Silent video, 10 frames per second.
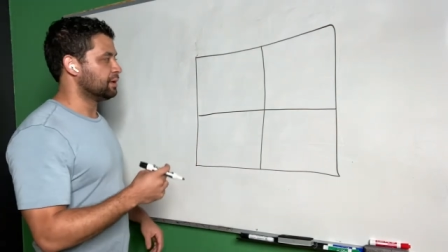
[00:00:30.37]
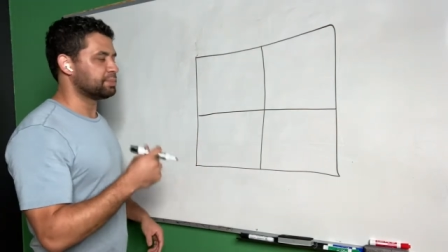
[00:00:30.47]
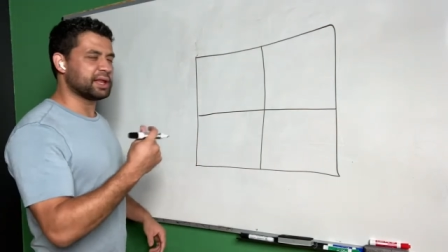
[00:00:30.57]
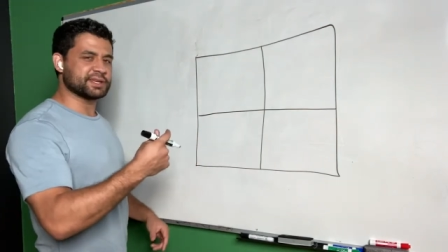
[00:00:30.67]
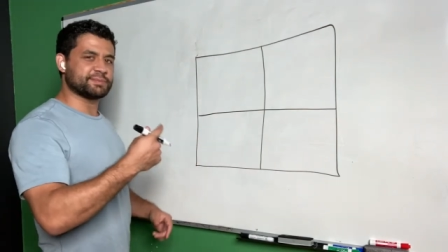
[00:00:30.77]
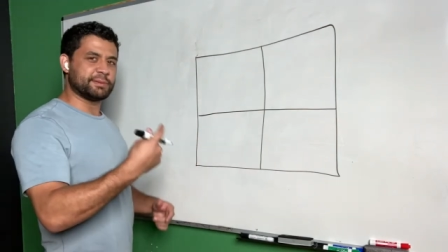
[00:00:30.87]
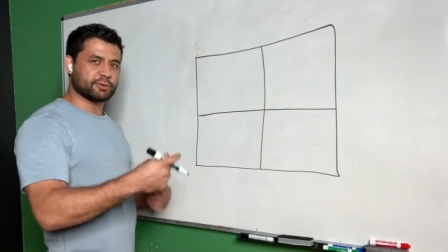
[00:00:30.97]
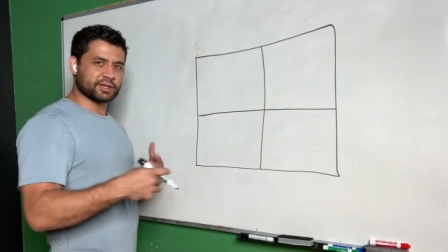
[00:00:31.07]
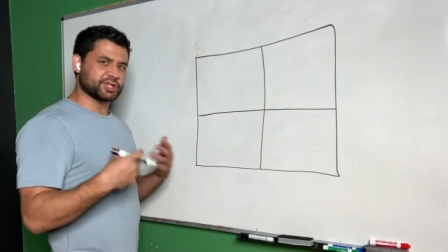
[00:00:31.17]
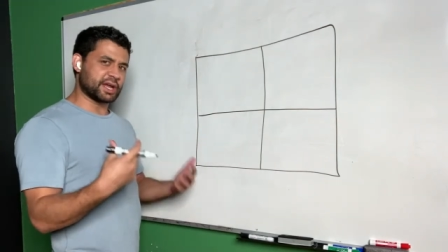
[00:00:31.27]
Plus, people
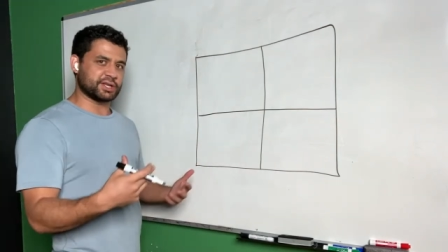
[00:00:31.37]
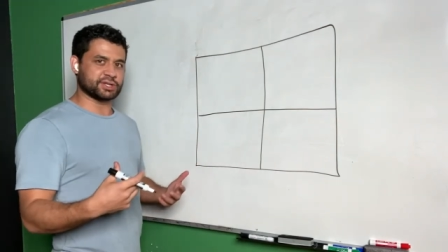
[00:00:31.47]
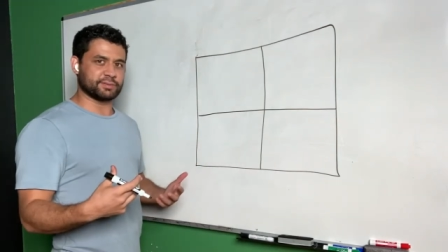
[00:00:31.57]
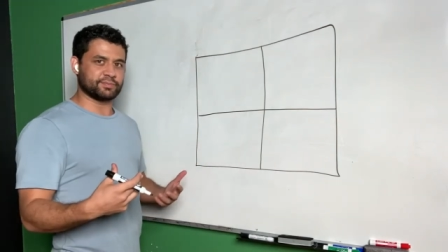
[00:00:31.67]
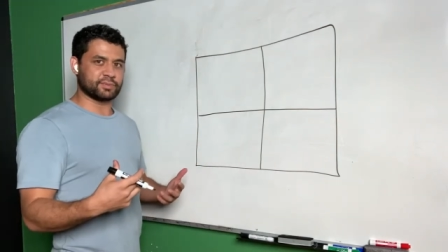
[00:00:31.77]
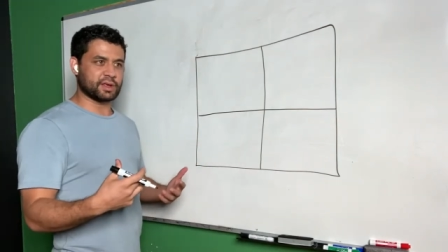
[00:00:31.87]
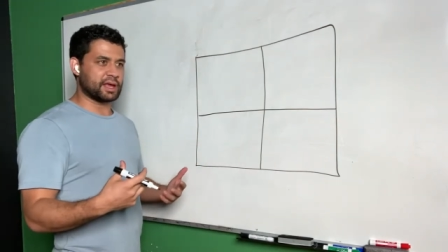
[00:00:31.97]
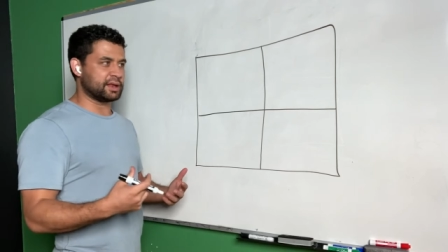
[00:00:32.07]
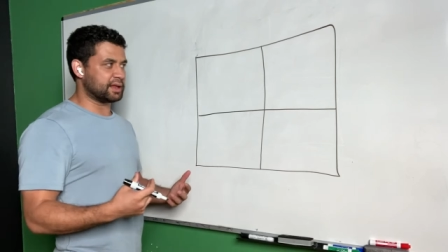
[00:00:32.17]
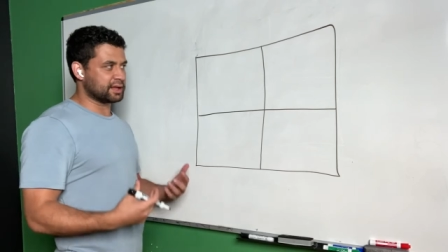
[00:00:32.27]
can change,
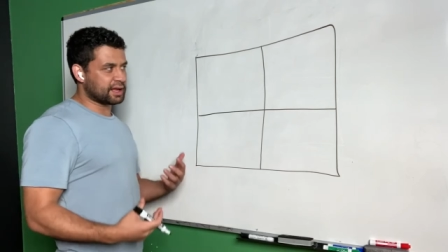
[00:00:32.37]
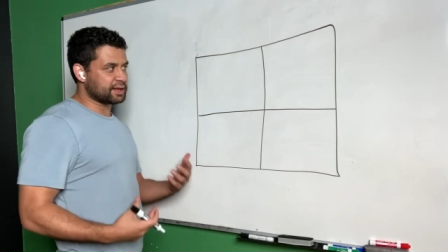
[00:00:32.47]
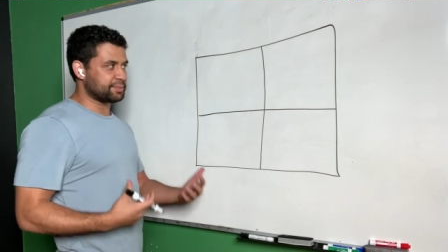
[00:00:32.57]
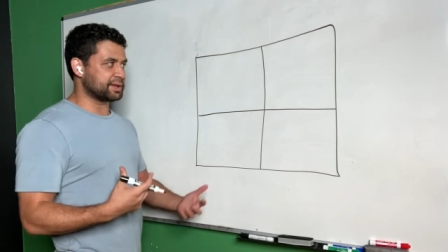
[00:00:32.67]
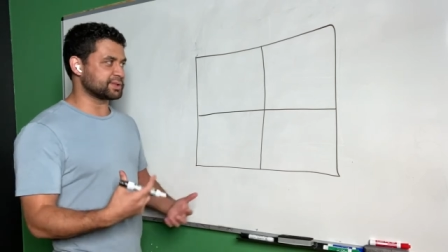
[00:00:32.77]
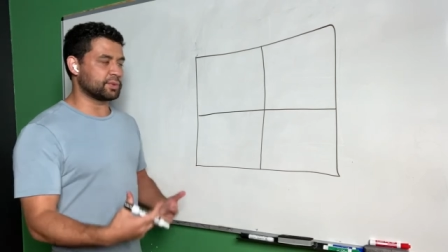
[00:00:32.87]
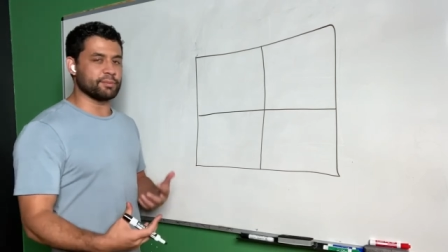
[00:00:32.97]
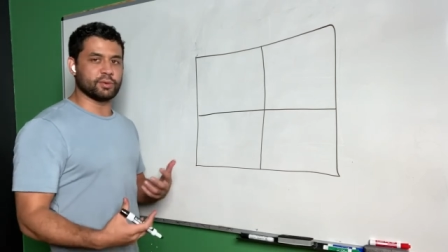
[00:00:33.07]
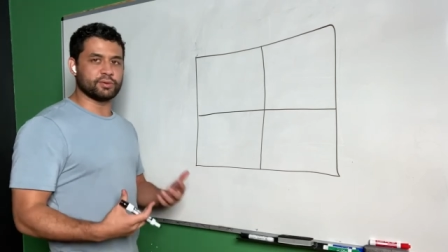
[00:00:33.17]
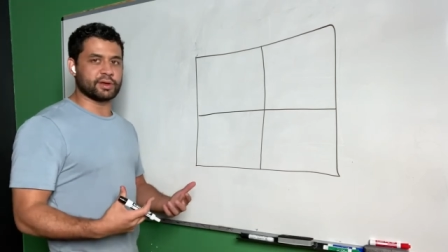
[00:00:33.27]
and, and it kind of depends on
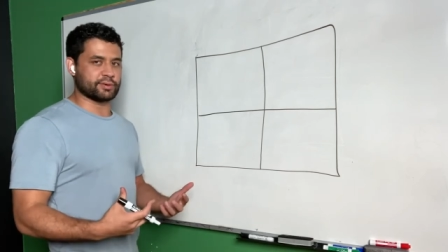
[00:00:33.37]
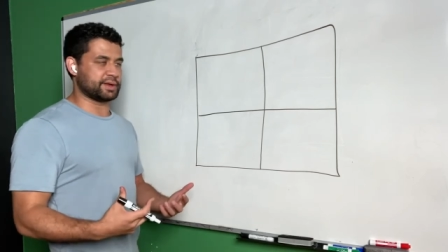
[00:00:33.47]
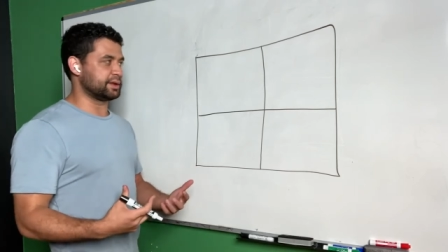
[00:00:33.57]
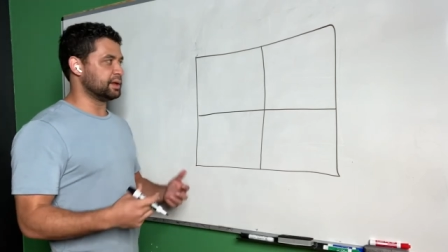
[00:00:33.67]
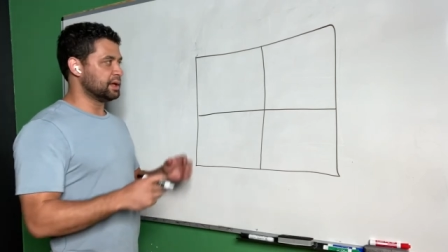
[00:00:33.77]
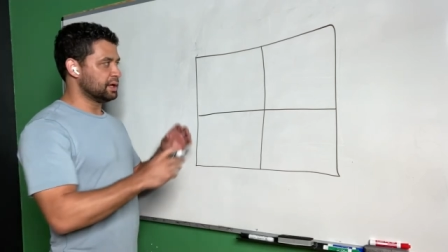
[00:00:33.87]
what mood they're in.